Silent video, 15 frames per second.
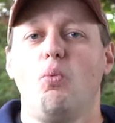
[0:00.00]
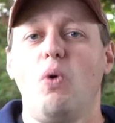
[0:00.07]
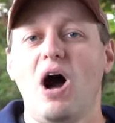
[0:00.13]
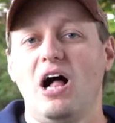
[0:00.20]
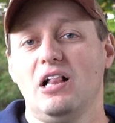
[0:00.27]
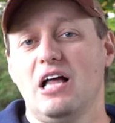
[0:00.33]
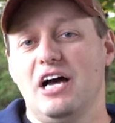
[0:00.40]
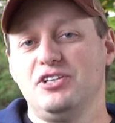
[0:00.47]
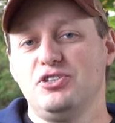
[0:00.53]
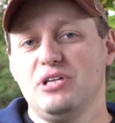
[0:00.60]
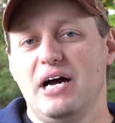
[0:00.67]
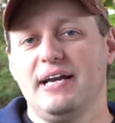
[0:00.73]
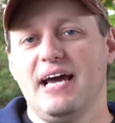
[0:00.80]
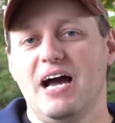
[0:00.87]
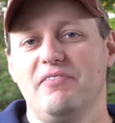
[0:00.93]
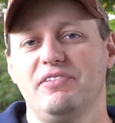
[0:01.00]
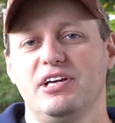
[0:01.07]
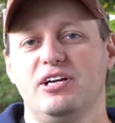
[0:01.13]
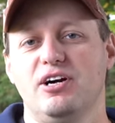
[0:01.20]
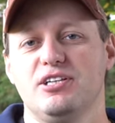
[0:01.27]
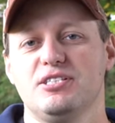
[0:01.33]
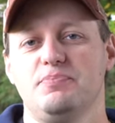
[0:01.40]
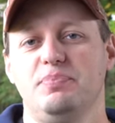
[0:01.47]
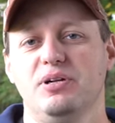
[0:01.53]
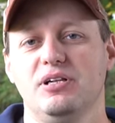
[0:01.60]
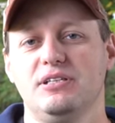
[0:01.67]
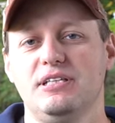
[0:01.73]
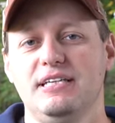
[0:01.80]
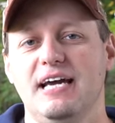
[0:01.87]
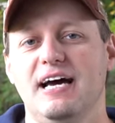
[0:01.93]
While I do not have the guns
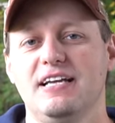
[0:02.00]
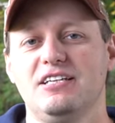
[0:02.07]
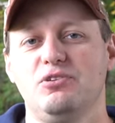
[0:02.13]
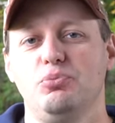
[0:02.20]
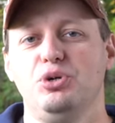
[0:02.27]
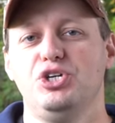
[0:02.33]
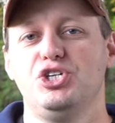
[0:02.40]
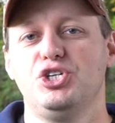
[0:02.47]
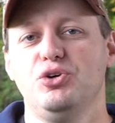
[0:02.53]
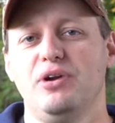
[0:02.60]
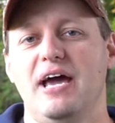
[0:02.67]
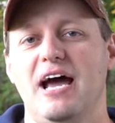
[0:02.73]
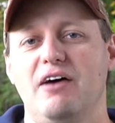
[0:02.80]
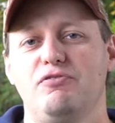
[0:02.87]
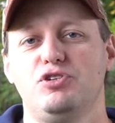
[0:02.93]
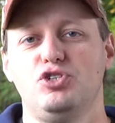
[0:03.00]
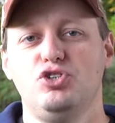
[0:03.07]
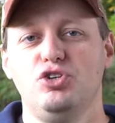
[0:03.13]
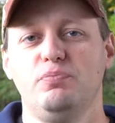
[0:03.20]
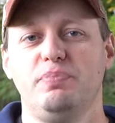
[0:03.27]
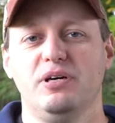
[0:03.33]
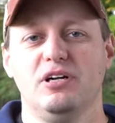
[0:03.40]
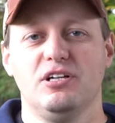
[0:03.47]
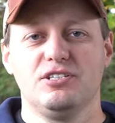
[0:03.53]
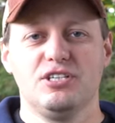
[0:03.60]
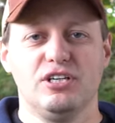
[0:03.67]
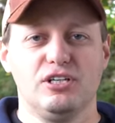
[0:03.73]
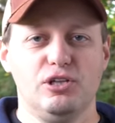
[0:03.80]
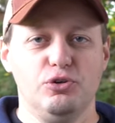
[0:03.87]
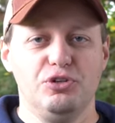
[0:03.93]
built yet, we should have two builds
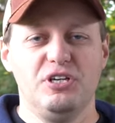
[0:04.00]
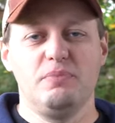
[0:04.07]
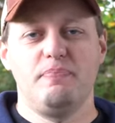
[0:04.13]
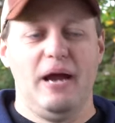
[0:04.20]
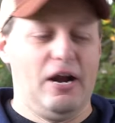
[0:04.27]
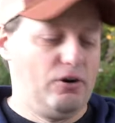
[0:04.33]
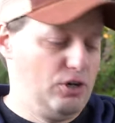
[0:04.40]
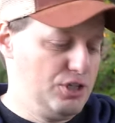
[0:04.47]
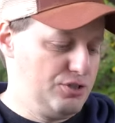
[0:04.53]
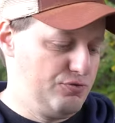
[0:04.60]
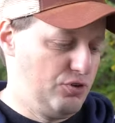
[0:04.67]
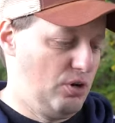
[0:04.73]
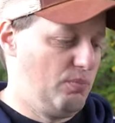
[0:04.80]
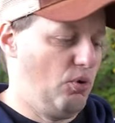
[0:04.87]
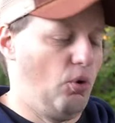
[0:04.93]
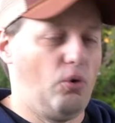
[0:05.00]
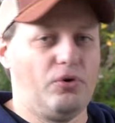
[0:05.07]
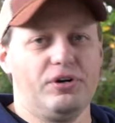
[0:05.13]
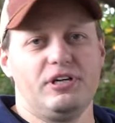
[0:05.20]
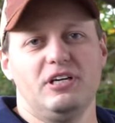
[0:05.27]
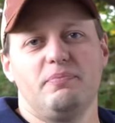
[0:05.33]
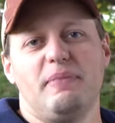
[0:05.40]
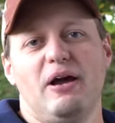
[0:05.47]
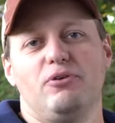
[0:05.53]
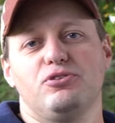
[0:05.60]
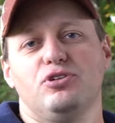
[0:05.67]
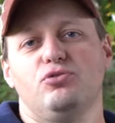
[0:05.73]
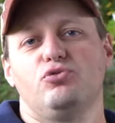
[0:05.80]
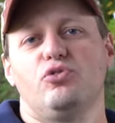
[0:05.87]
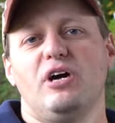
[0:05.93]
including barrels from Oregon
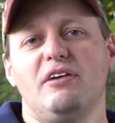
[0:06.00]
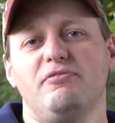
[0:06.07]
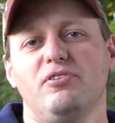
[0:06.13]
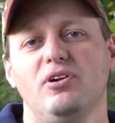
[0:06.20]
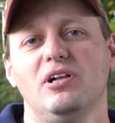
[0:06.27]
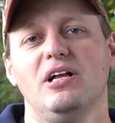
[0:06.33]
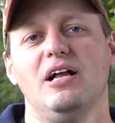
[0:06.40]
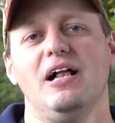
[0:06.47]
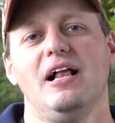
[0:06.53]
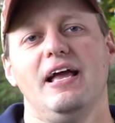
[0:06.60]
Mountain Rifle